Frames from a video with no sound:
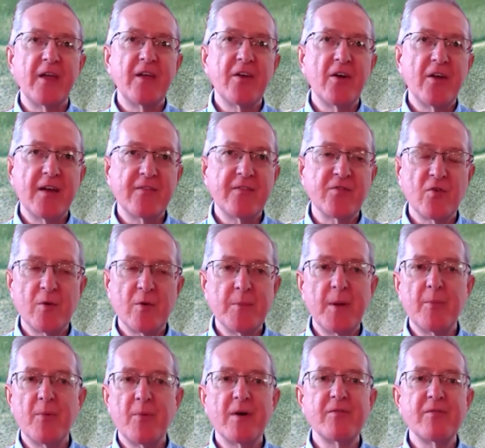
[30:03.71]
You don't have to
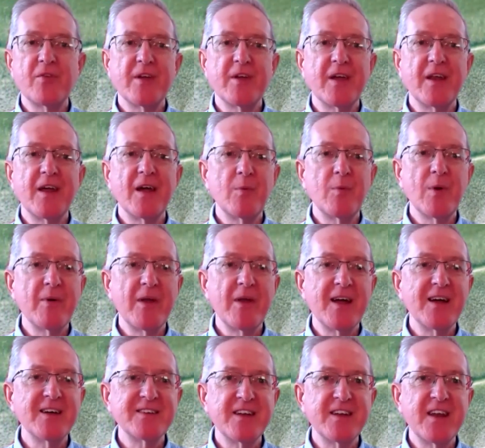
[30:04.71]
remember everything in our
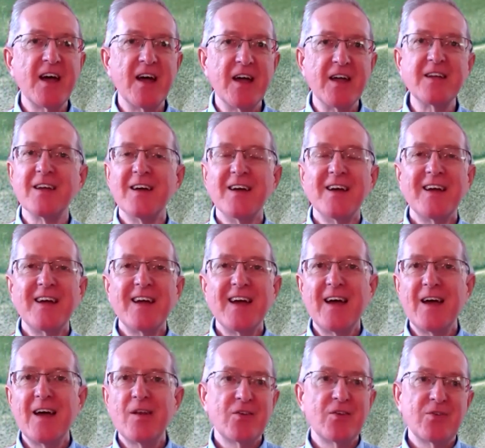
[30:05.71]
webinar today,
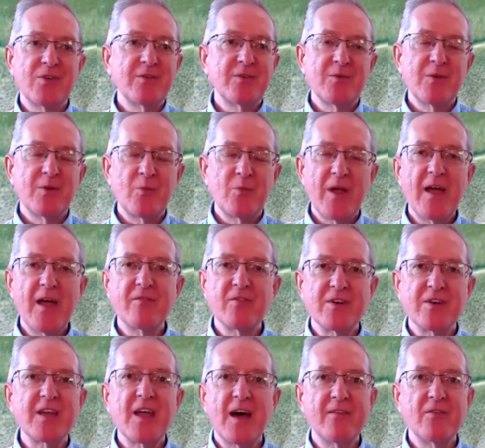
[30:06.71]
and we
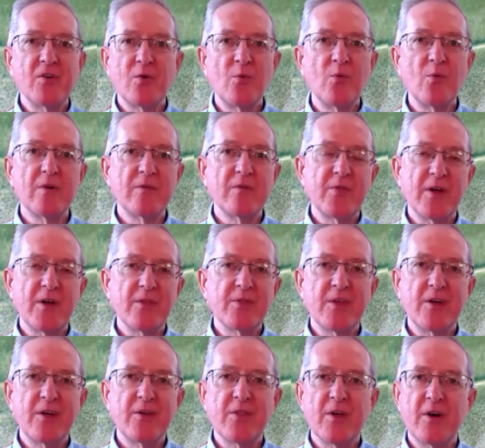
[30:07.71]
haven't covered all of
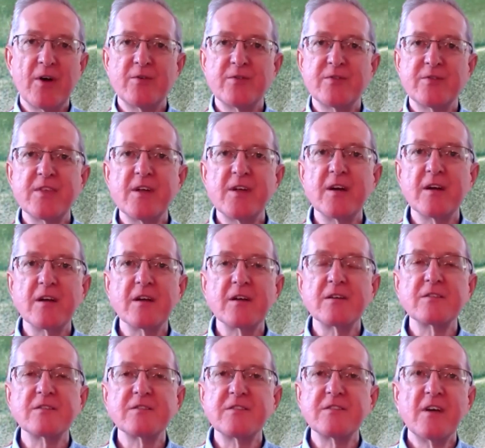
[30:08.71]
those
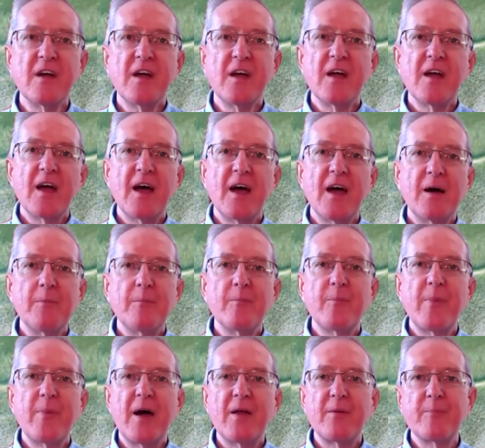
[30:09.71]
things.
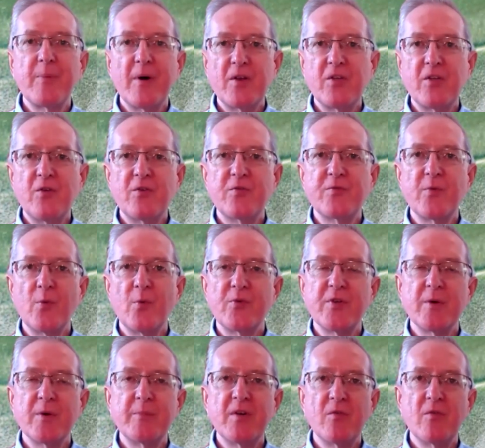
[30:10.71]
But useful
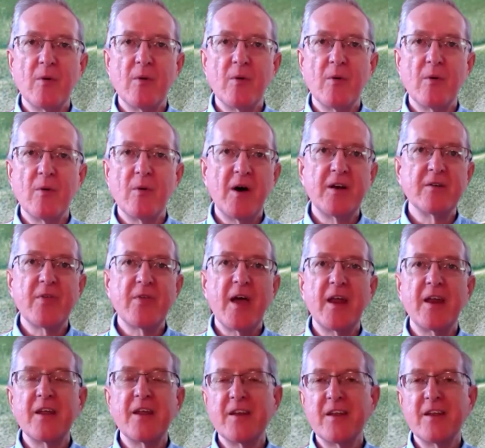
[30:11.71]
to be reminded of
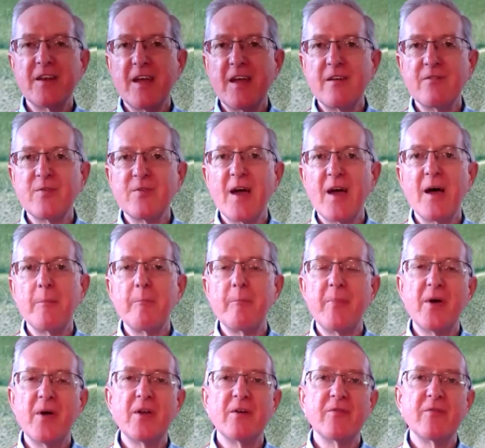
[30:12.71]
that and have a
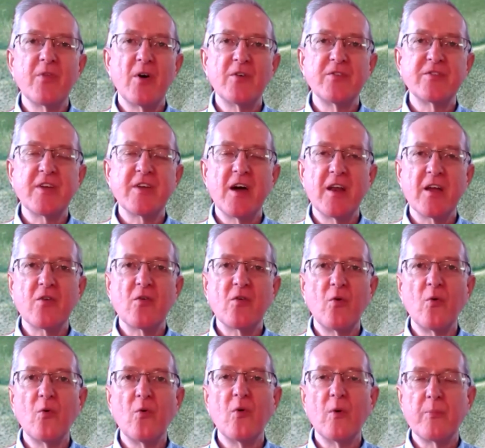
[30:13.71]
bit of those kind of
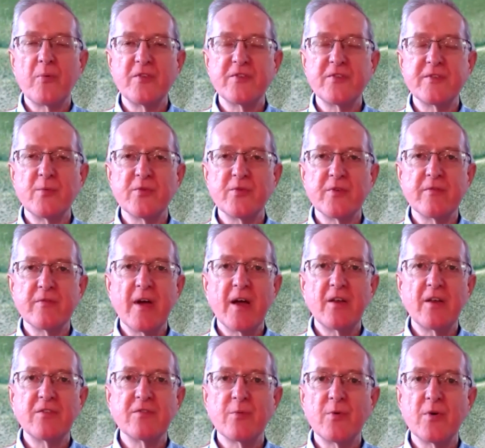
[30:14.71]
core principles and
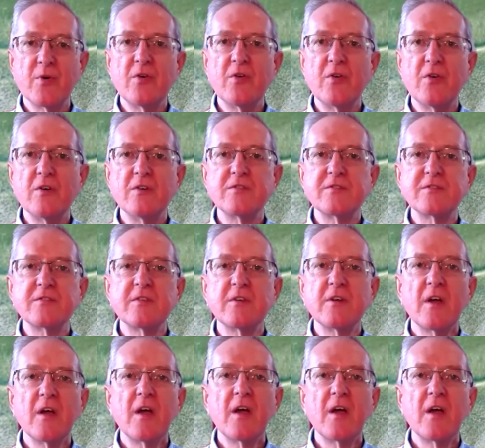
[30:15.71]
values rehearsed.